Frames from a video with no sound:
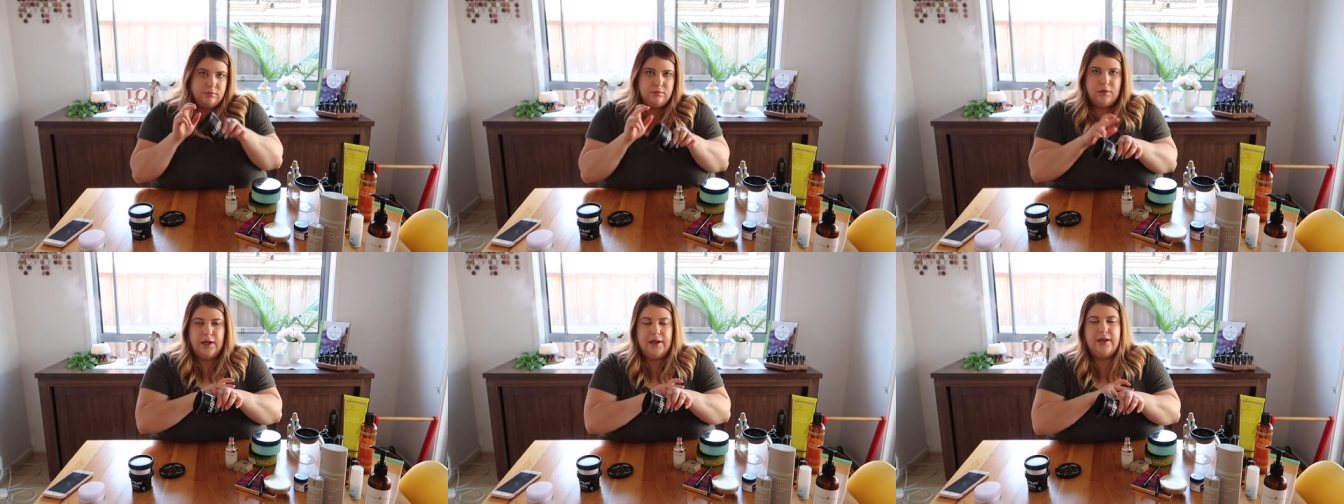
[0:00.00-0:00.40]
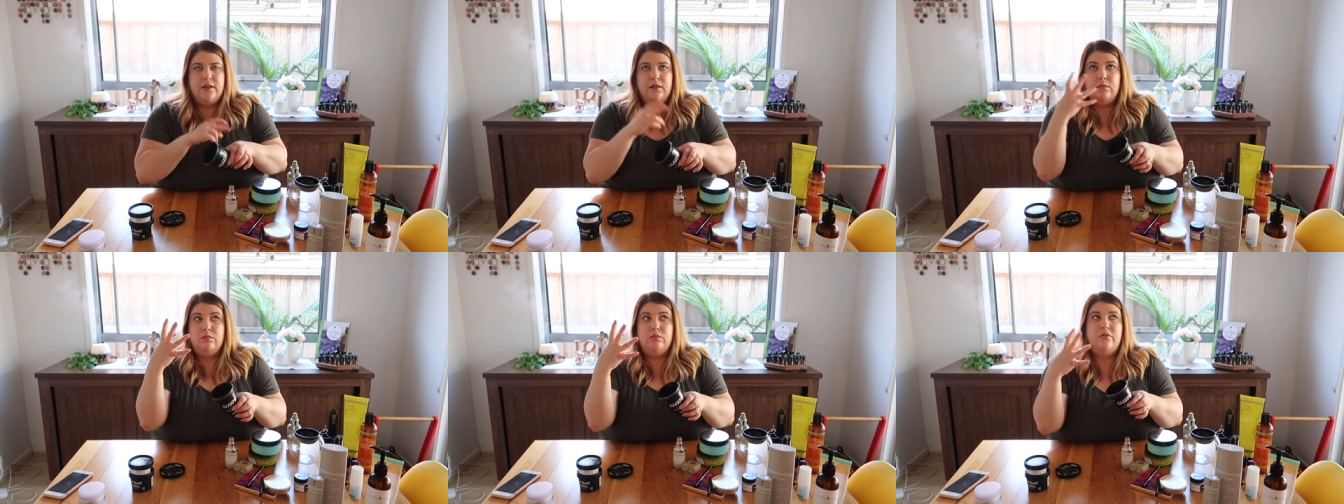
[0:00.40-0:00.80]
like,
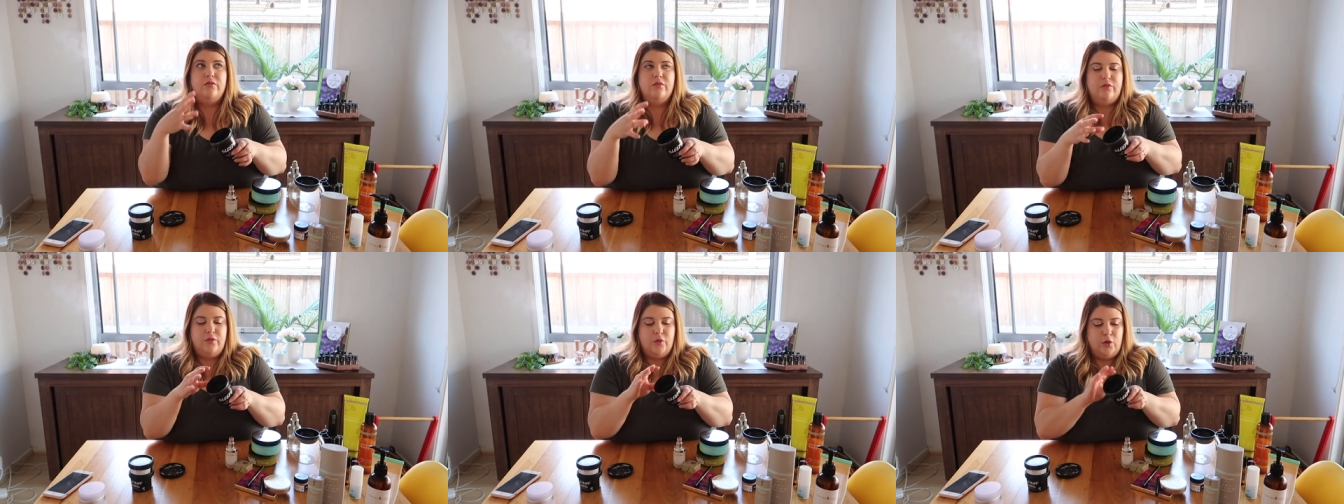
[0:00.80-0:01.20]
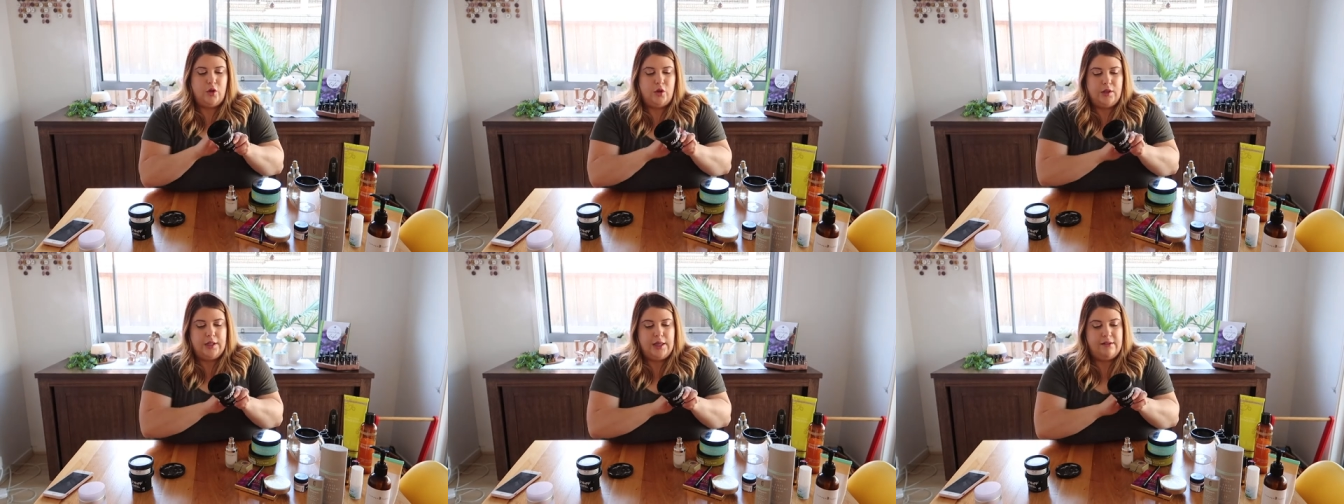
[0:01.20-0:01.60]

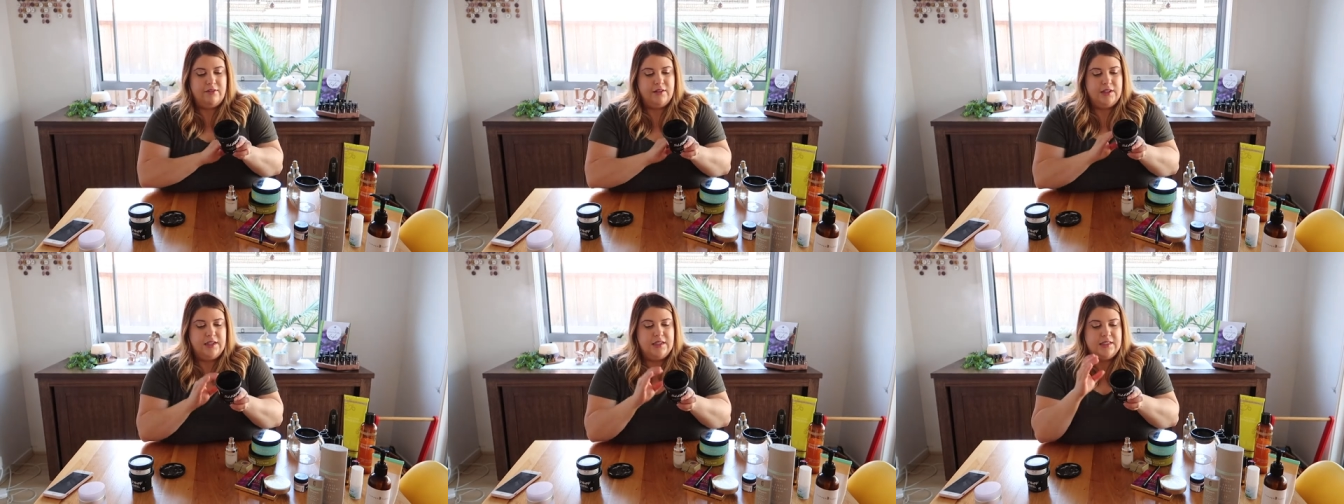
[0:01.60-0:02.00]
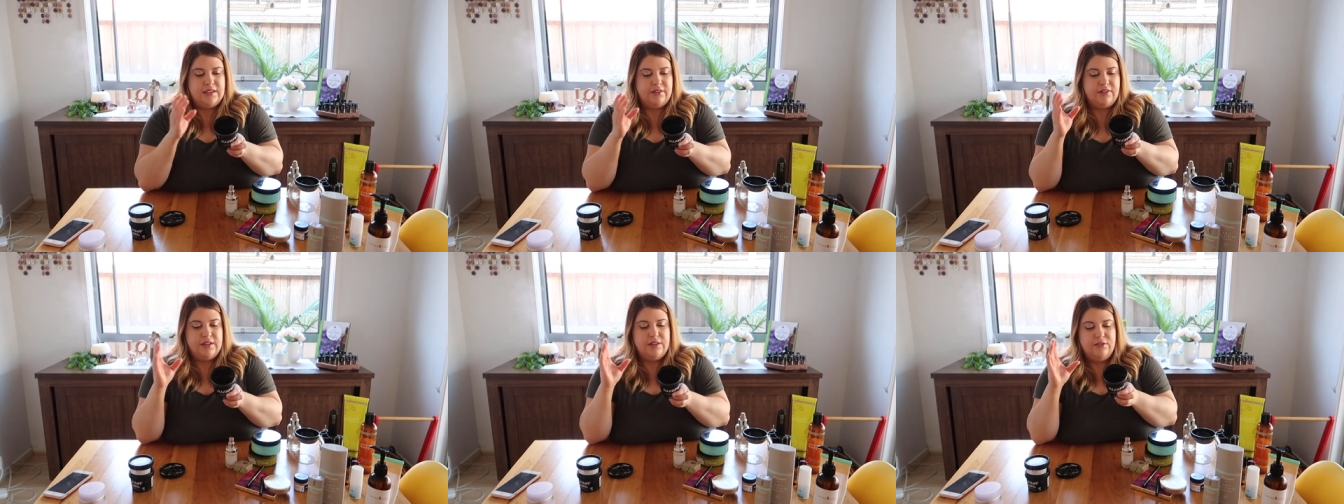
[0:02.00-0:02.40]
full-on lavender. It's
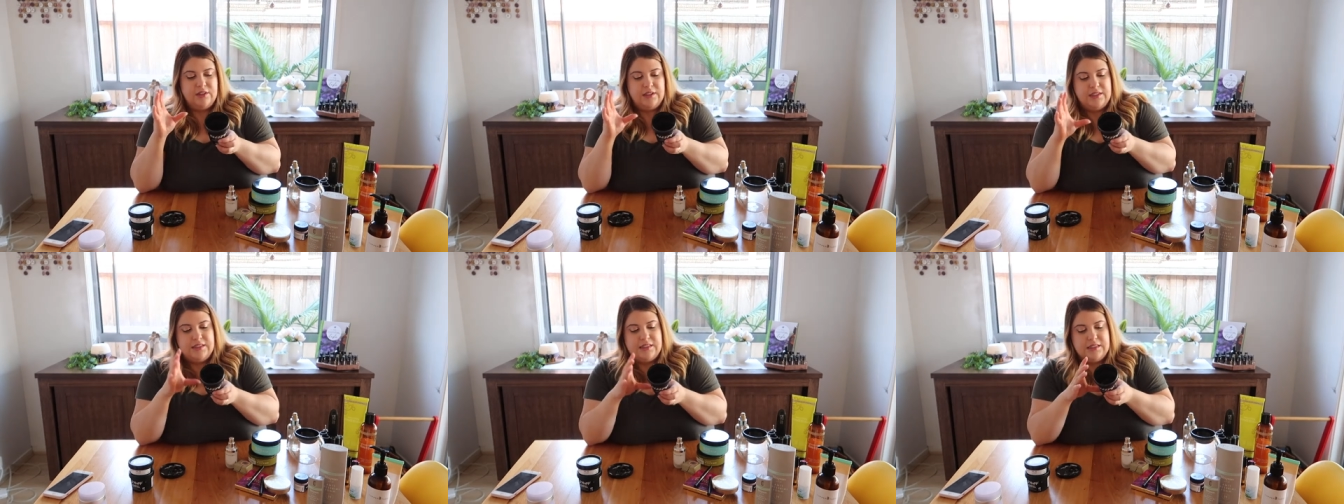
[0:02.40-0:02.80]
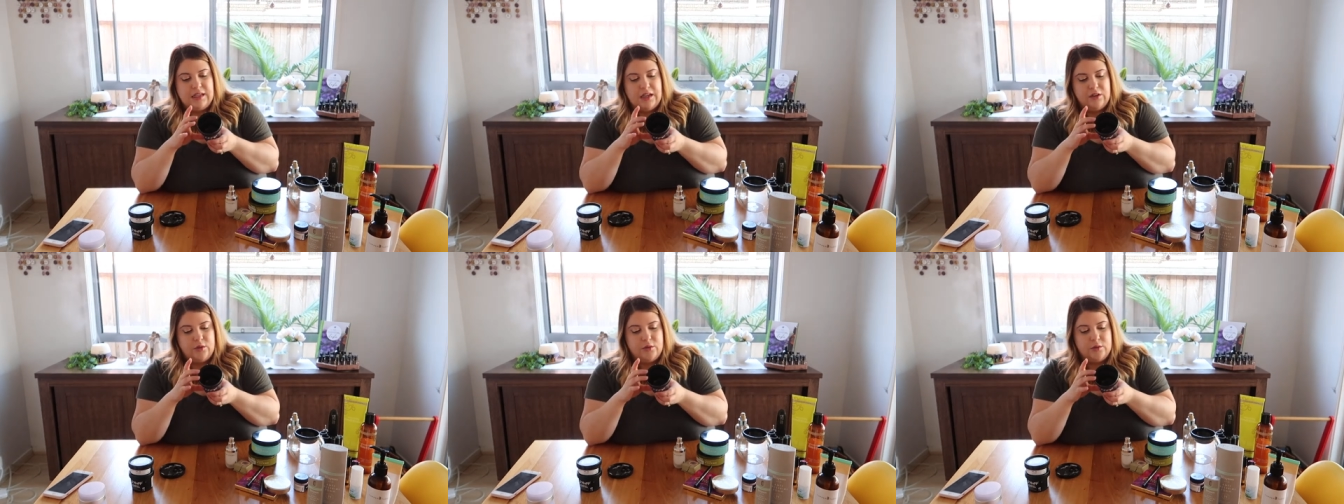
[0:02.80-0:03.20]
definitely really
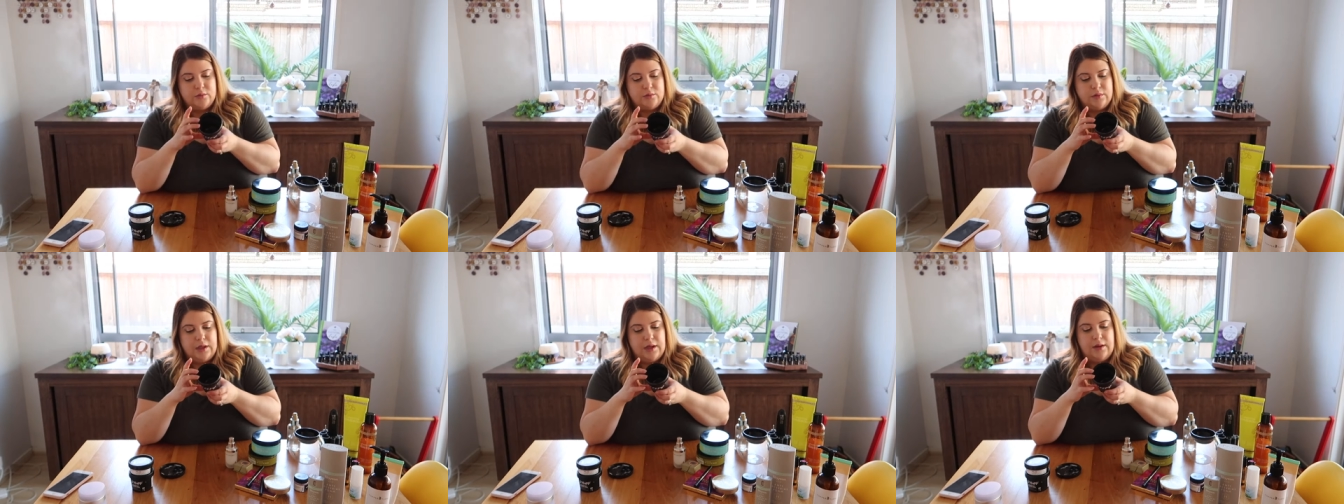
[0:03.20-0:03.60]
subtle.